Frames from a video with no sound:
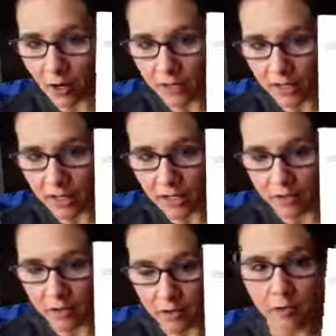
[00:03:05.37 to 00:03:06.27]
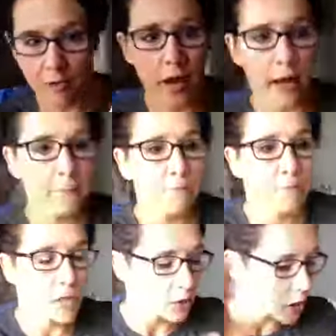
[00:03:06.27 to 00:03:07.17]
on these. Okay?
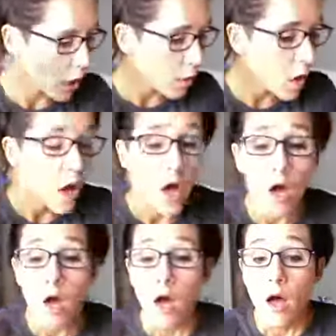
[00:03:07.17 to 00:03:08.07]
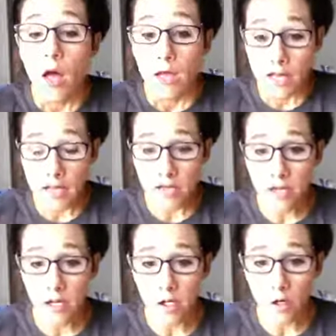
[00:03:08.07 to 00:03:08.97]
So, in
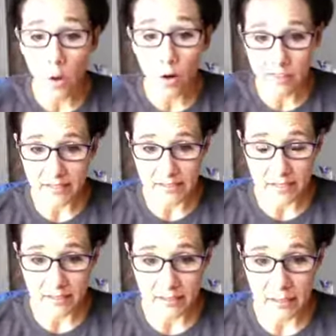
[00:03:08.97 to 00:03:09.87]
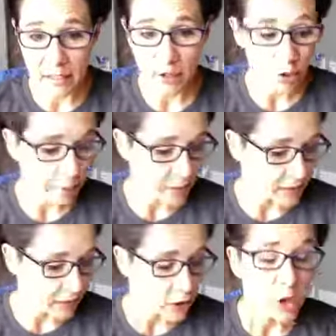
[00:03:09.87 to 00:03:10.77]
your business,
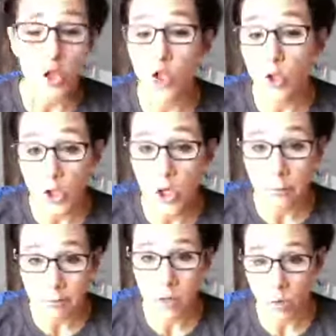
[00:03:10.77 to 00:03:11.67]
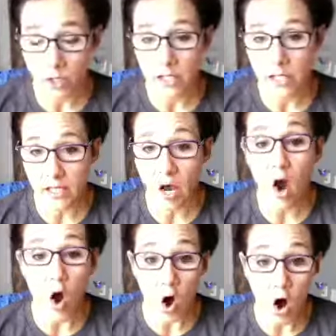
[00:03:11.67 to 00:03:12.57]
you should be working
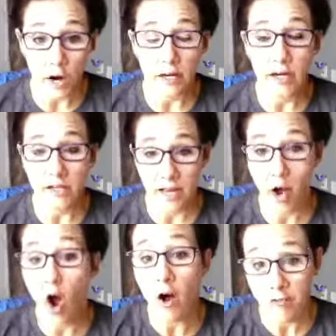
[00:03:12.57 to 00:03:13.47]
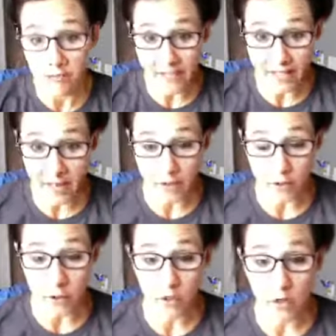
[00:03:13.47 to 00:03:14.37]
on off of a
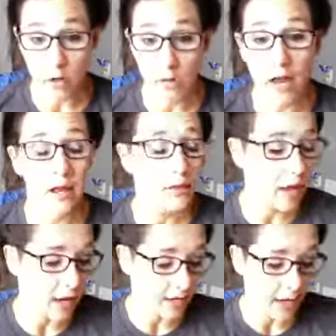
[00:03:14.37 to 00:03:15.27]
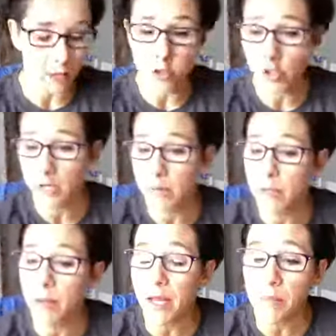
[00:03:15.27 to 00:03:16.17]
calendar. Okay, that calendar can
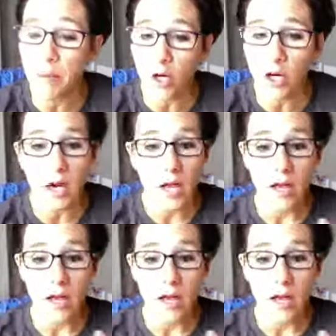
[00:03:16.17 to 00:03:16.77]
be paper,